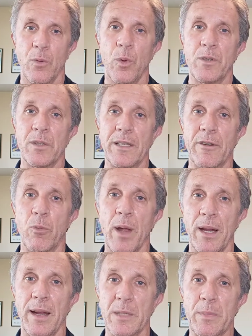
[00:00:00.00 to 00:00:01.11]
which was even
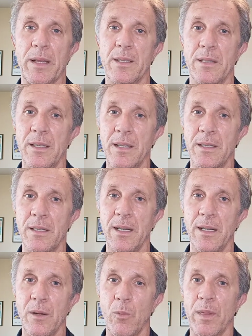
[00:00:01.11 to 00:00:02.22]
recognized by the
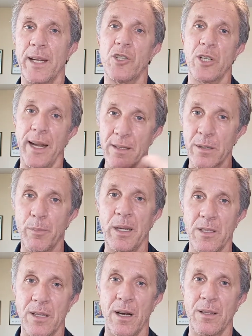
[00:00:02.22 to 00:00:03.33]
CDC when they changed the
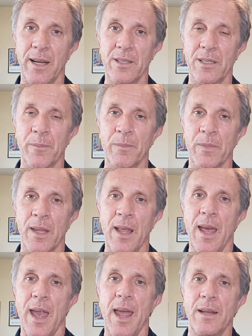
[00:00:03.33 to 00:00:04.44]
PCR test.
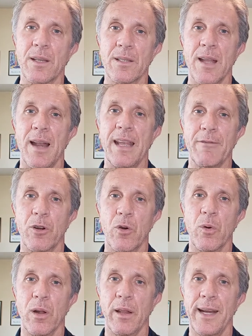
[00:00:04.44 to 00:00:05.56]
And it does not have a
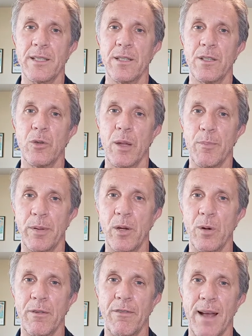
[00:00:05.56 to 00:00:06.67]
correlation to a
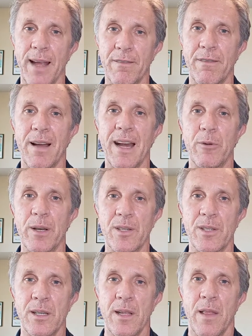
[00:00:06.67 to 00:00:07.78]
purified
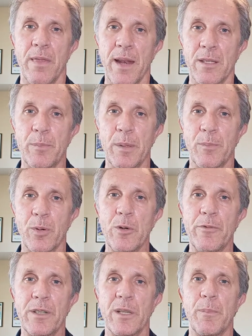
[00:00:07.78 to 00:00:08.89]
virus that has been
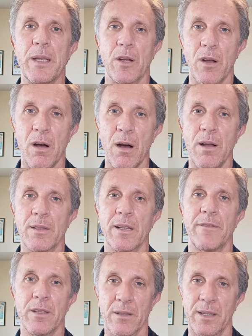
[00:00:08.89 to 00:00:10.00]
proven to be a cause of
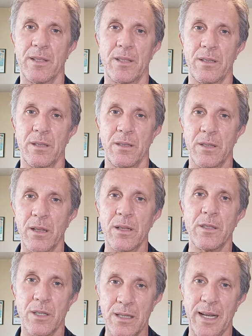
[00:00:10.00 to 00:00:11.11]
illness
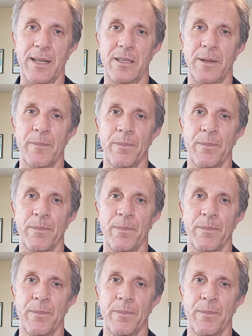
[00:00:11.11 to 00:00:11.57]
to date.